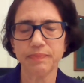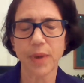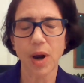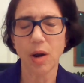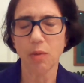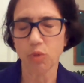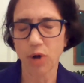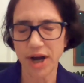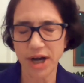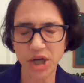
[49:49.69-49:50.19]

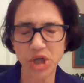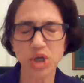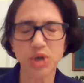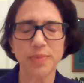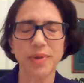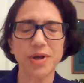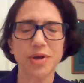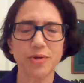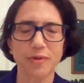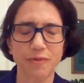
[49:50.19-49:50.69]

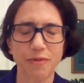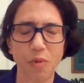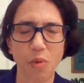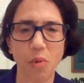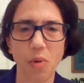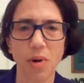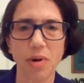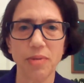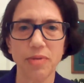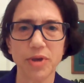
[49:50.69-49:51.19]
arrangement
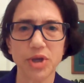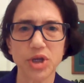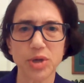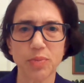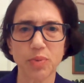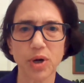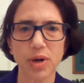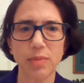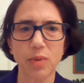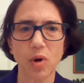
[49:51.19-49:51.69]
for the
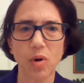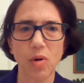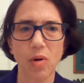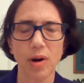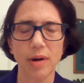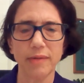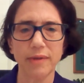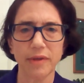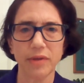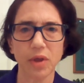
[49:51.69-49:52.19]
Supreme
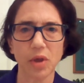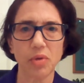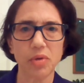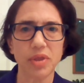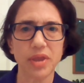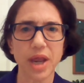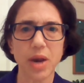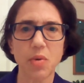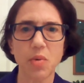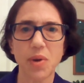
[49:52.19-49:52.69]
Court, that though
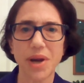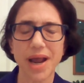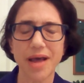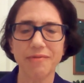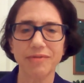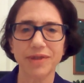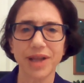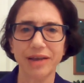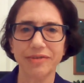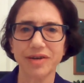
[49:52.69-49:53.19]
they would
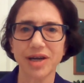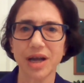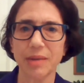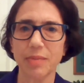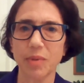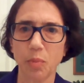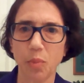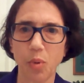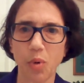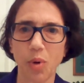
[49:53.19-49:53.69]
have
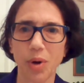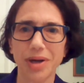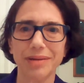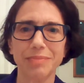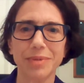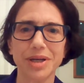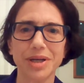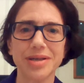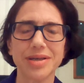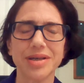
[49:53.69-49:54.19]
lifetime
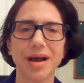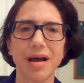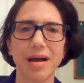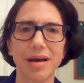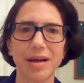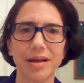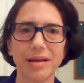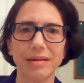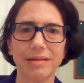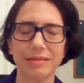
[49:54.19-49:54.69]
appointments on
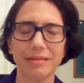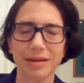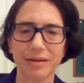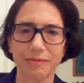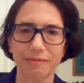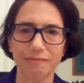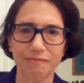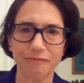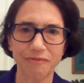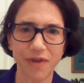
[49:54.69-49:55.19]
the
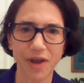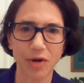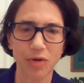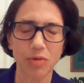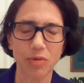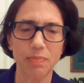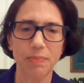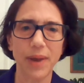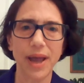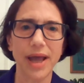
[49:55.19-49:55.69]

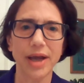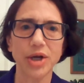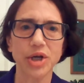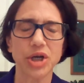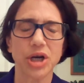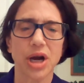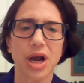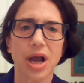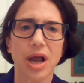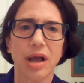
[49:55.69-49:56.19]
federal
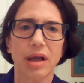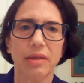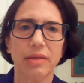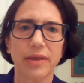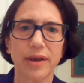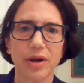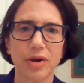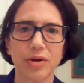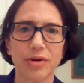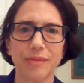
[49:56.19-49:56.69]
bench,
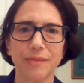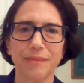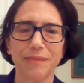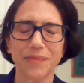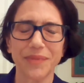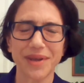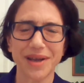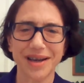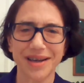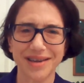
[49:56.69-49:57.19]
their
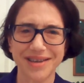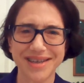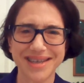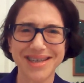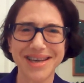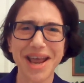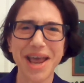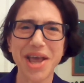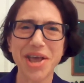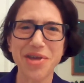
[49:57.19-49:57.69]

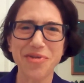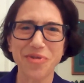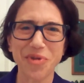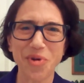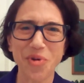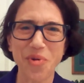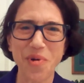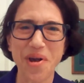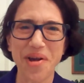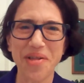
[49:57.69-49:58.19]
stay, if
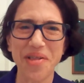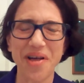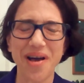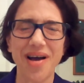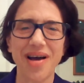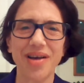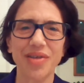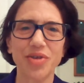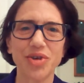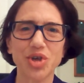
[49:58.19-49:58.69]
you will,
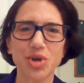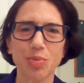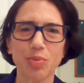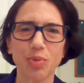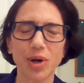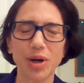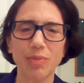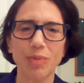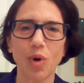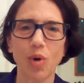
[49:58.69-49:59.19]
on the
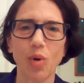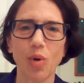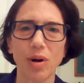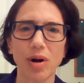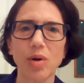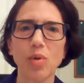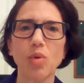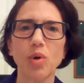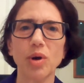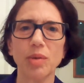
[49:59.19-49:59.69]
Supreme
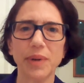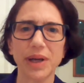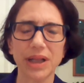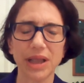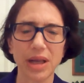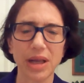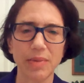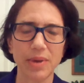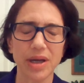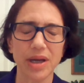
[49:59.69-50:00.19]
Court would be
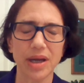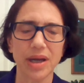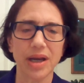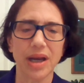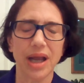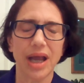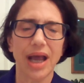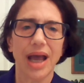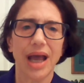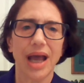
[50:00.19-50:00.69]
limited.
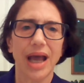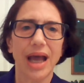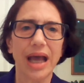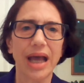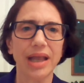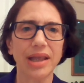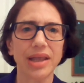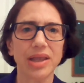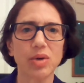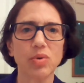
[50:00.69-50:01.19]

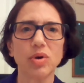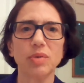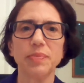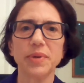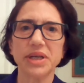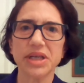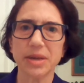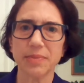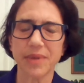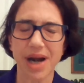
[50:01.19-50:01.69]
And there would
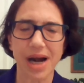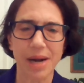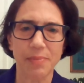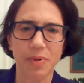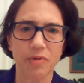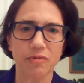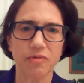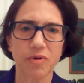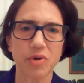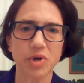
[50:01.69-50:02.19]
be some type
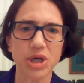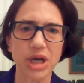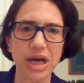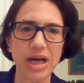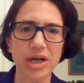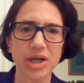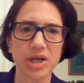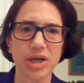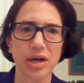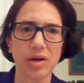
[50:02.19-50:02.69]
of
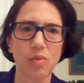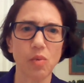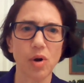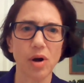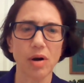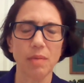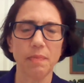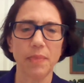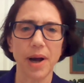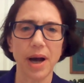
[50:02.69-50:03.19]
rotation
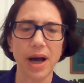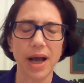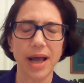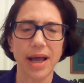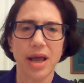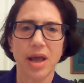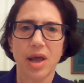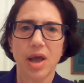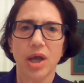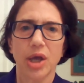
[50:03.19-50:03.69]

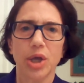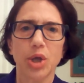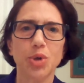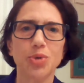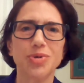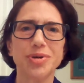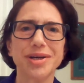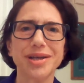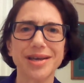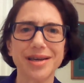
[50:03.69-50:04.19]
whereby
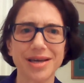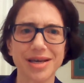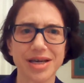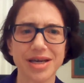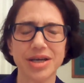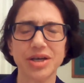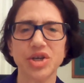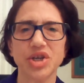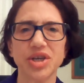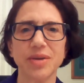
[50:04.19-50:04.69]
you didn't
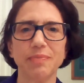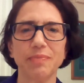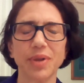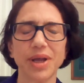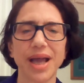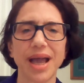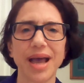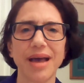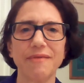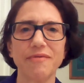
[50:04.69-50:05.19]

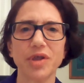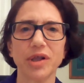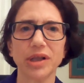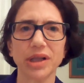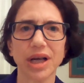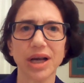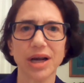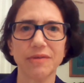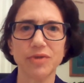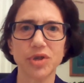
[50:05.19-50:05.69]
simply have the
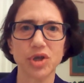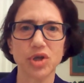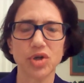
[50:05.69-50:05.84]
luck of the